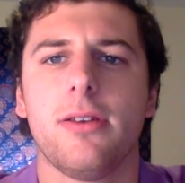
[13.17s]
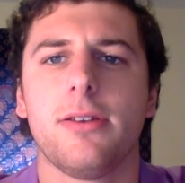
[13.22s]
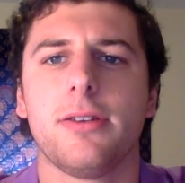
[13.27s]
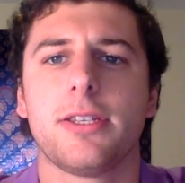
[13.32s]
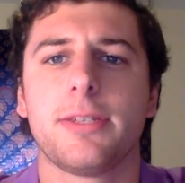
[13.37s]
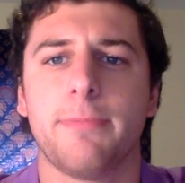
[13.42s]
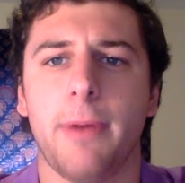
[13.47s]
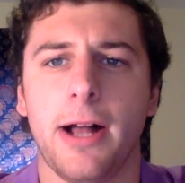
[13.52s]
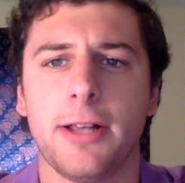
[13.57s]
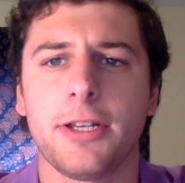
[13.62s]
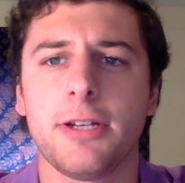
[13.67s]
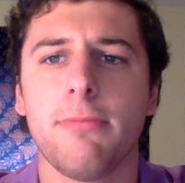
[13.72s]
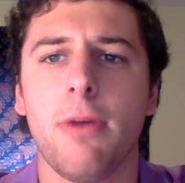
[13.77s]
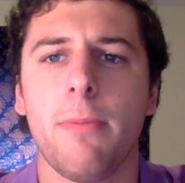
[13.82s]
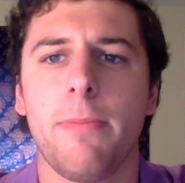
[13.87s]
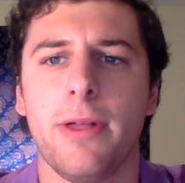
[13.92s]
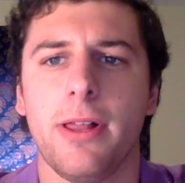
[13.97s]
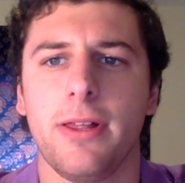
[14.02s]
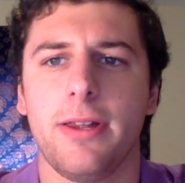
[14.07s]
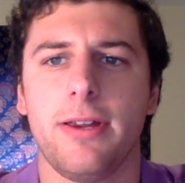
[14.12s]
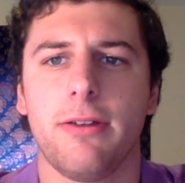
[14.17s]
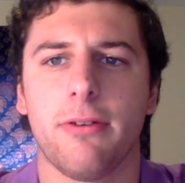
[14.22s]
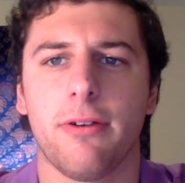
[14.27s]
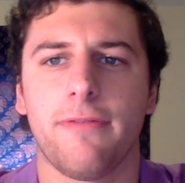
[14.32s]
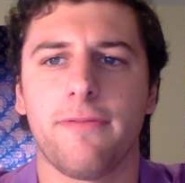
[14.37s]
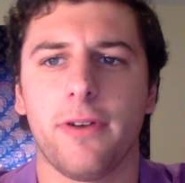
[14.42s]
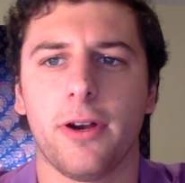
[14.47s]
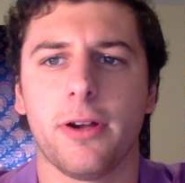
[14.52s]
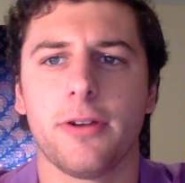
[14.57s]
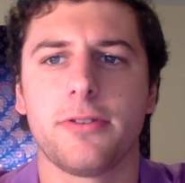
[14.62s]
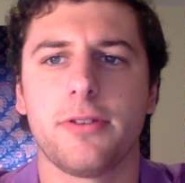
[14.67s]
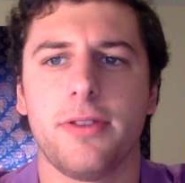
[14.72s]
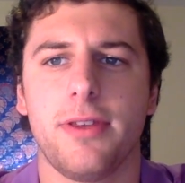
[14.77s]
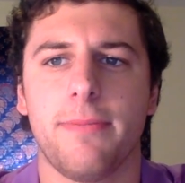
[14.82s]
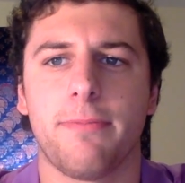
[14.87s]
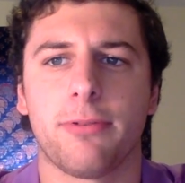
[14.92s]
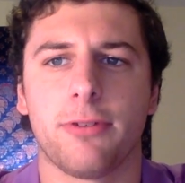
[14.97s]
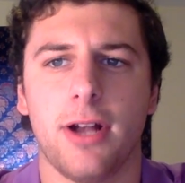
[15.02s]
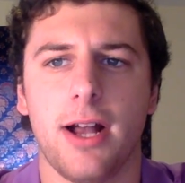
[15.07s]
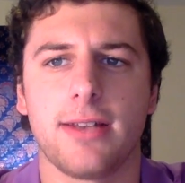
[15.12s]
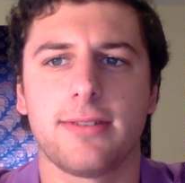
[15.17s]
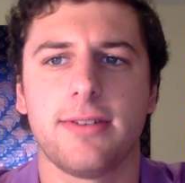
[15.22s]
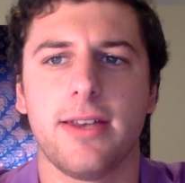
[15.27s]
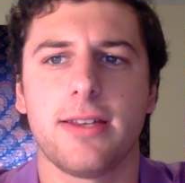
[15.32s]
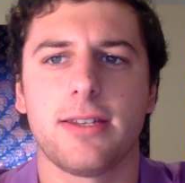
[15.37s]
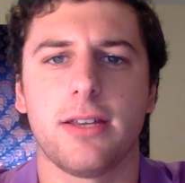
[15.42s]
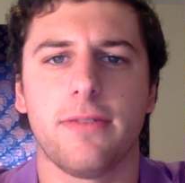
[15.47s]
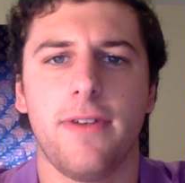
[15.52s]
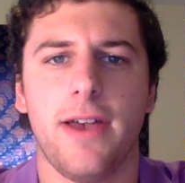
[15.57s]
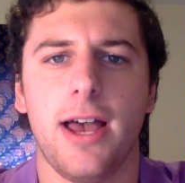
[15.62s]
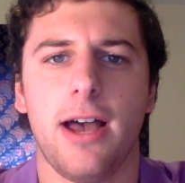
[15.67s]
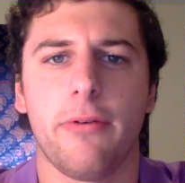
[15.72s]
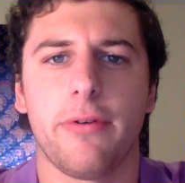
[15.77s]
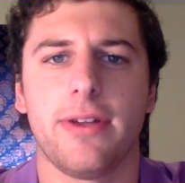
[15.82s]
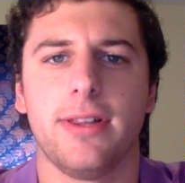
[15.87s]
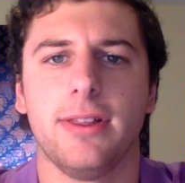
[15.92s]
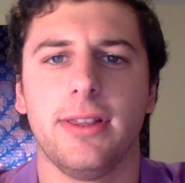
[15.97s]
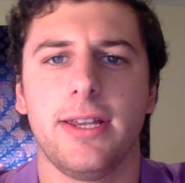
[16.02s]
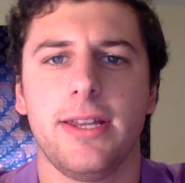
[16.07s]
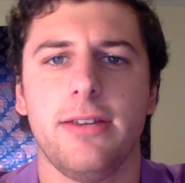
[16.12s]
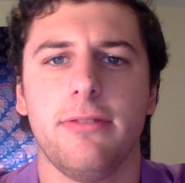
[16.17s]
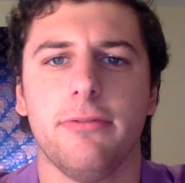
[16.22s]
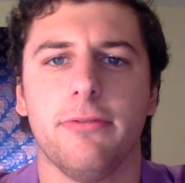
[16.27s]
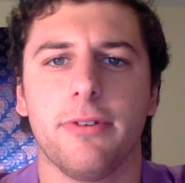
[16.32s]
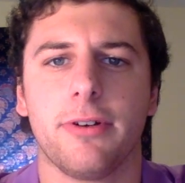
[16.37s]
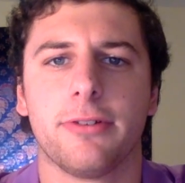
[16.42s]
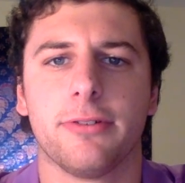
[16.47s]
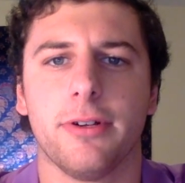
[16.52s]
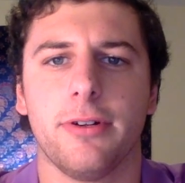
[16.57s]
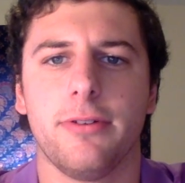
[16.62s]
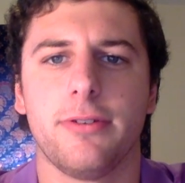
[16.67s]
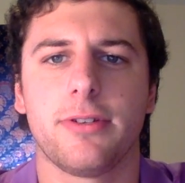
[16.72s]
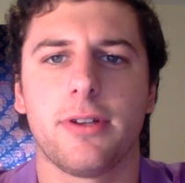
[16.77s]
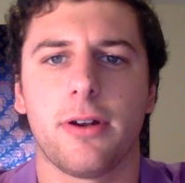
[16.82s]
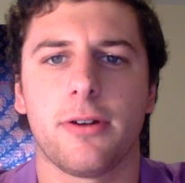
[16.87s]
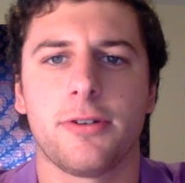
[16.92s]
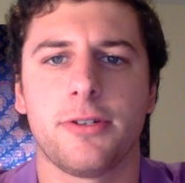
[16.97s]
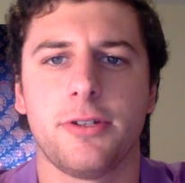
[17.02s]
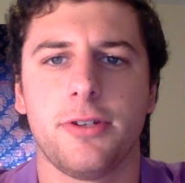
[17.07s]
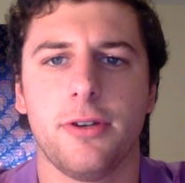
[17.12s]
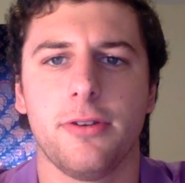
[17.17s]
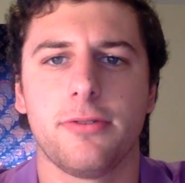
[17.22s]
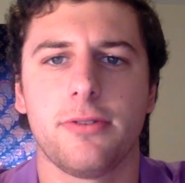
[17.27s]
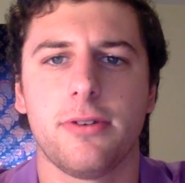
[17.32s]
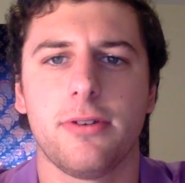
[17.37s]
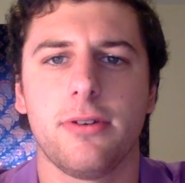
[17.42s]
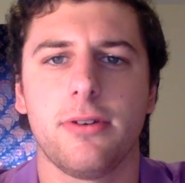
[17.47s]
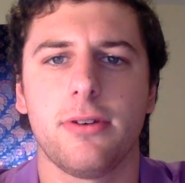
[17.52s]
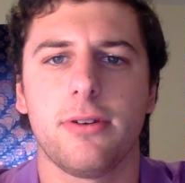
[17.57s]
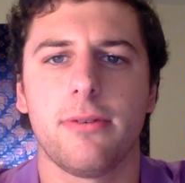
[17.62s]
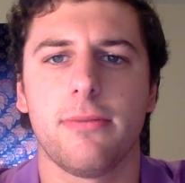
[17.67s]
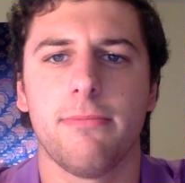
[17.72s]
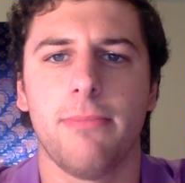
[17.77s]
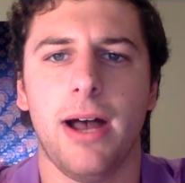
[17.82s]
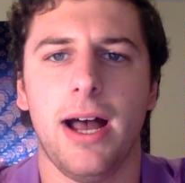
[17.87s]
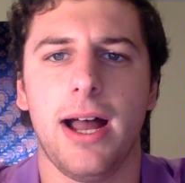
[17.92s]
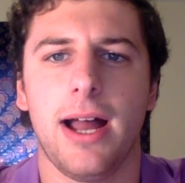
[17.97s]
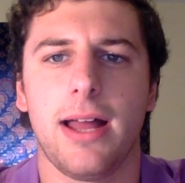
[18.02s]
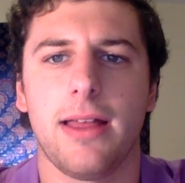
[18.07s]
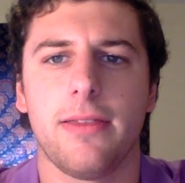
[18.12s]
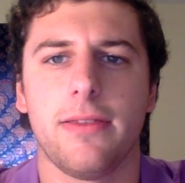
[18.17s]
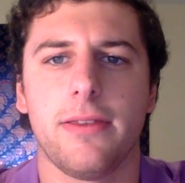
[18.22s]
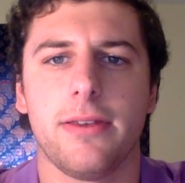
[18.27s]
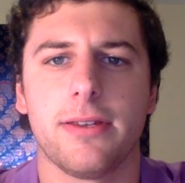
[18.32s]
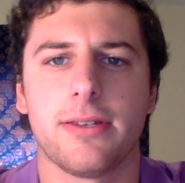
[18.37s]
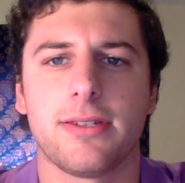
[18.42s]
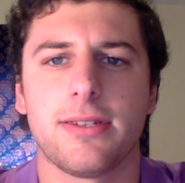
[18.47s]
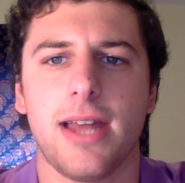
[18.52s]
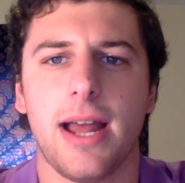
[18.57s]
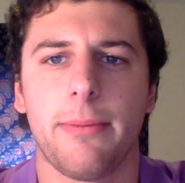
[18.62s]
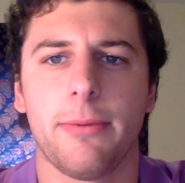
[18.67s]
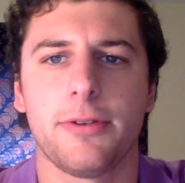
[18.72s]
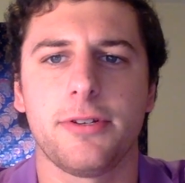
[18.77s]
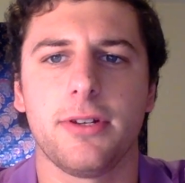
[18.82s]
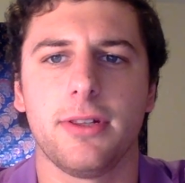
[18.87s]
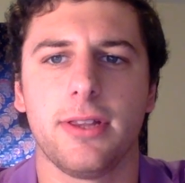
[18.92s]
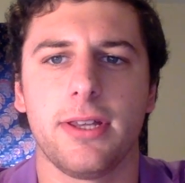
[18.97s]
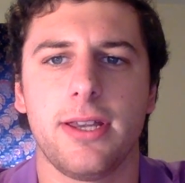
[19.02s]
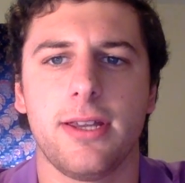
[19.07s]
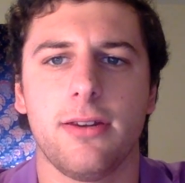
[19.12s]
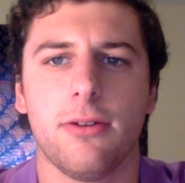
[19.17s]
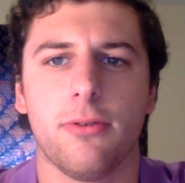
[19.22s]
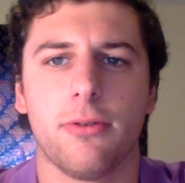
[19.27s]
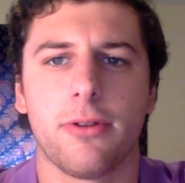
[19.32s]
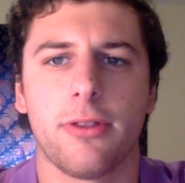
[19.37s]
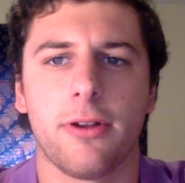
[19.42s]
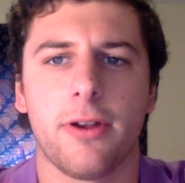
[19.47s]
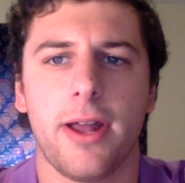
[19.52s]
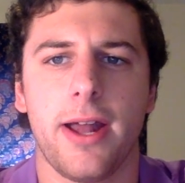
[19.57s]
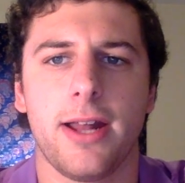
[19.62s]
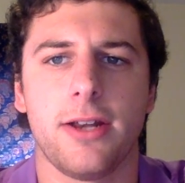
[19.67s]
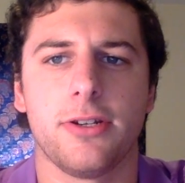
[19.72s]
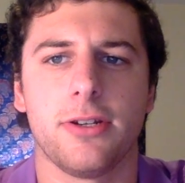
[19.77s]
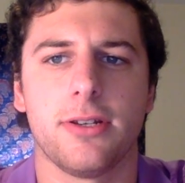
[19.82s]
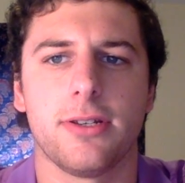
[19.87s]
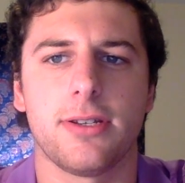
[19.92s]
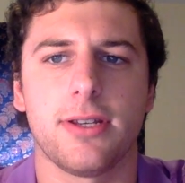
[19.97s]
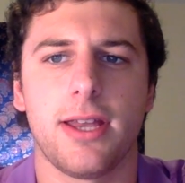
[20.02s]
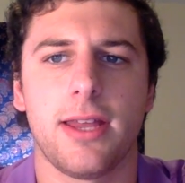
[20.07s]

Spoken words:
sponsored mobility refers to the process of how elite recruits are chosen by the established elite or their agents,